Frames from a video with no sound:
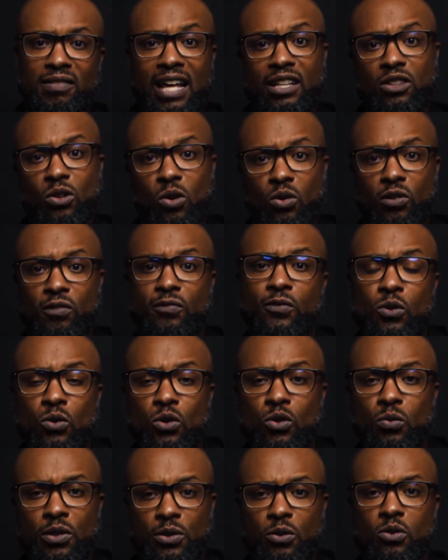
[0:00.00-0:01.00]
like local
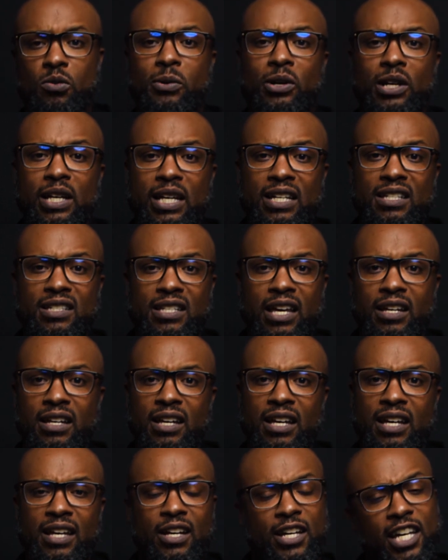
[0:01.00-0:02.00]
food with Uber Eats and
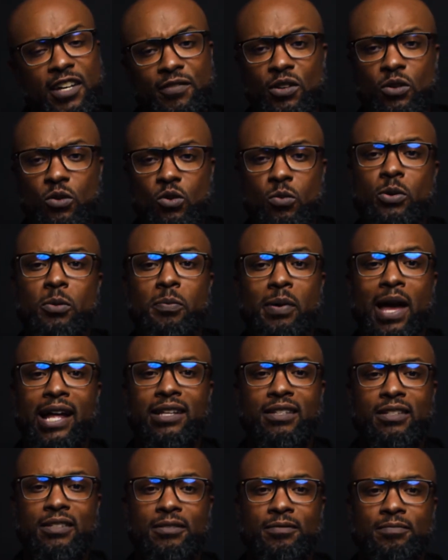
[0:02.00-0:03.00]
even Uber
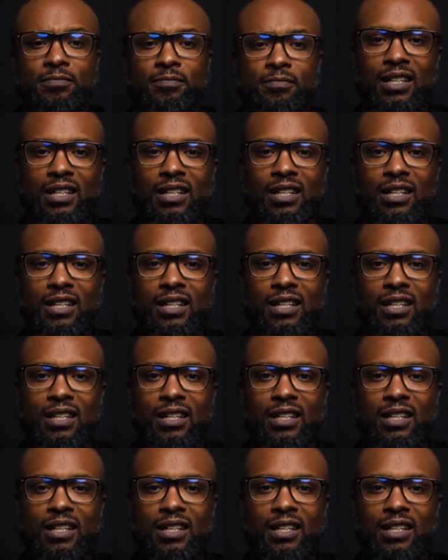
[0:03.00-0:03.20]
Pets.